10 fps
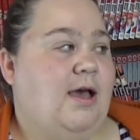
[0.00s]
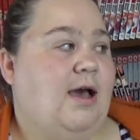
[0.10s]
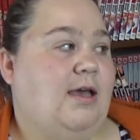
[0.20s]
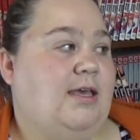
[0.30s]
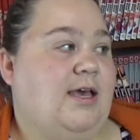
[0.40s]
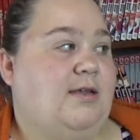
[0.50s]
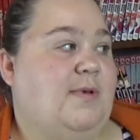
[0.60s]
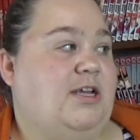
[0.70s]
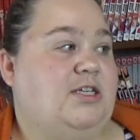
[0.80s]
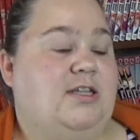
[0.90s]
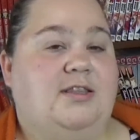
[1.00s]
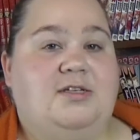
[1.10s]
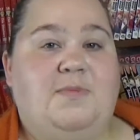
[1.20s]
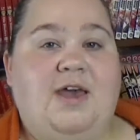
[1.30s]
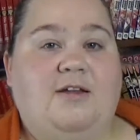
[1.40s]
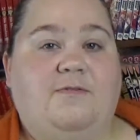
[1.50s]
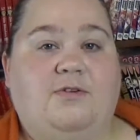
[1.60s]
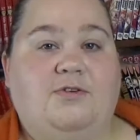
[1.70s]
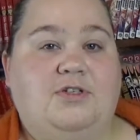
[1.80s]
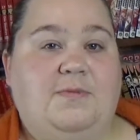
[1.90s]
I can't imagine that the demand
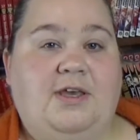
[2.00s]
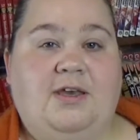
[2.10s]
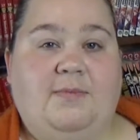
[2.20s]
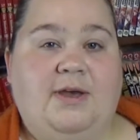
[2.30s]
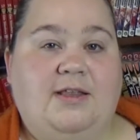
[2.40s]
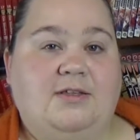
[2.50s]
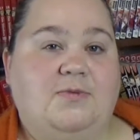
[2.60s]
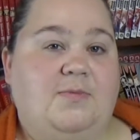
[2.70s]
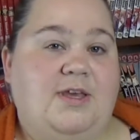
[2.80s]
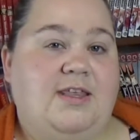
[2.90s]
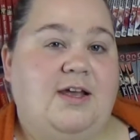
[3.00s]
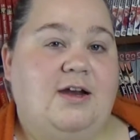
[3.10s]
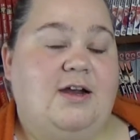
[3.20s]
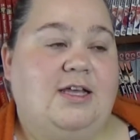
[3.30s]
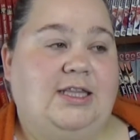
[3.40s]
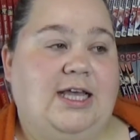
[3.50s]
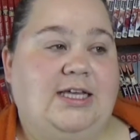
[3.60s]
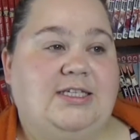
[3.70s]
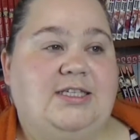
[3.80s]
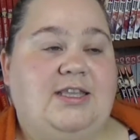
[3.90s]
for Kujibiki Unbalanced would be there
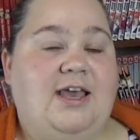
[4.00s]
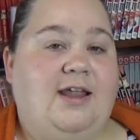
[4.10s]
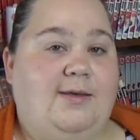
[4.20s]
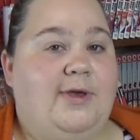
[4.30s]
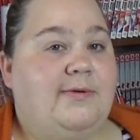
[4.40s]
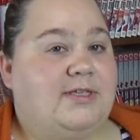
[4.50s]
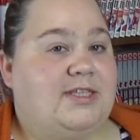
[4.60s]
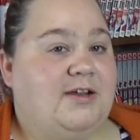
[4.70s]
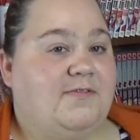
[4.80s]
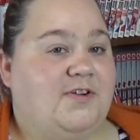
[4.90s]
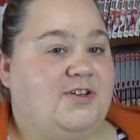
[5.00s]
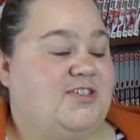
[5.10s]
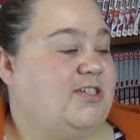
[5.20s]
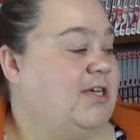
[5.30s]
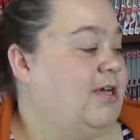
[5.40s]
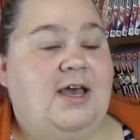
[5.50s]
unless the anime was there first.